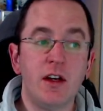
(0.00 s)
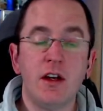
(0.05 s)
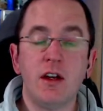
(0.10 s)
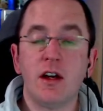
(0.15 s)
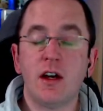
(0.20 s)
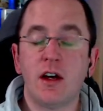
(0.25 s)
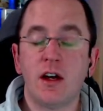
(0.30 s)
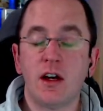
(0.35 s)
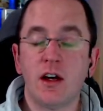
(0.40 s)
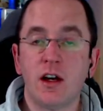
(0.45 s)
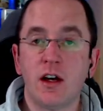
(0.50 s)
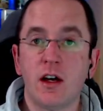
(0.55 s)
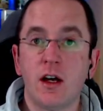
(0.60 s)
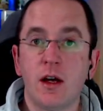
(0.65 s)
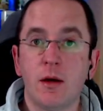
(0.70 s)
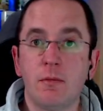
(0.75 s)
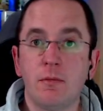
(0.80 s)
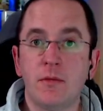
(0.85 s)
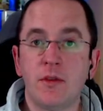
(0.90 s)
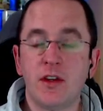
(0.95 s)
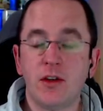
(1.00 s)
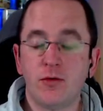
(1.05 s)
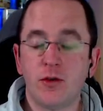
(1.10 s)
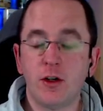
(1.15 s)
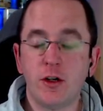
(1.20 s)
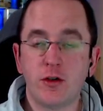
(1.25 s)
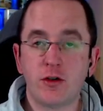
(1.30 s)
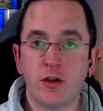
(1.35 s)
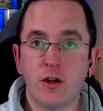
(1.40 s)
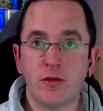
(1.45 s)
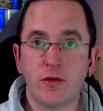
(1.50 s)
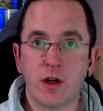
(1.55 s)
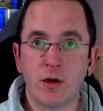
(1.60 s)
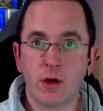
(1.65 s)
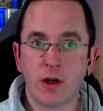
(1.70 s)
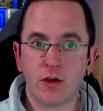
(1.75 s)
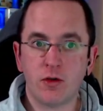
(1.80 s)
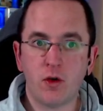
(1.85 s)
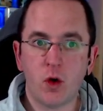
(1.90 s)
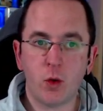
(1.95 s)
definition of our
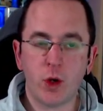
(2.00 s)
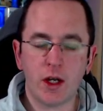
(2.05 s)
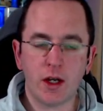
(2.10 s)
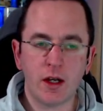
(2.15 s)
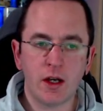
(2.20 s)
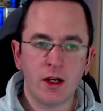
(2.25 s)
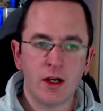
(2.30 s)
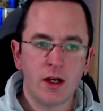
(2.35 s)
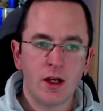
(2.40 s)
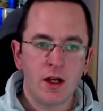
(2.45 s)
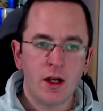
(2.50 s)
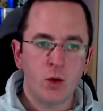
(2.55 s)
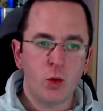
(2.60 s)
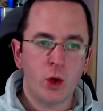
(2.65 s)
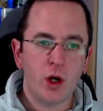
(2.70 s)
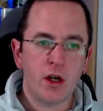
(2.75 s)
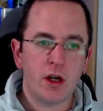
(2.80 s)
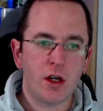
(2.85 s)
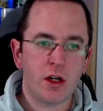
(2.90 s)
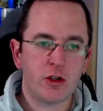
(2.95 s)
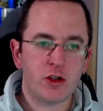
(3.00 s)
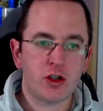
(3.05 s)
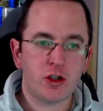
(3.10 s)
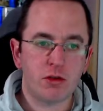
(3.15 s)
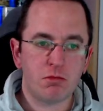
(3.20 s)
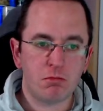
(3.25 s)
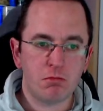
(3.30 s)
query, which,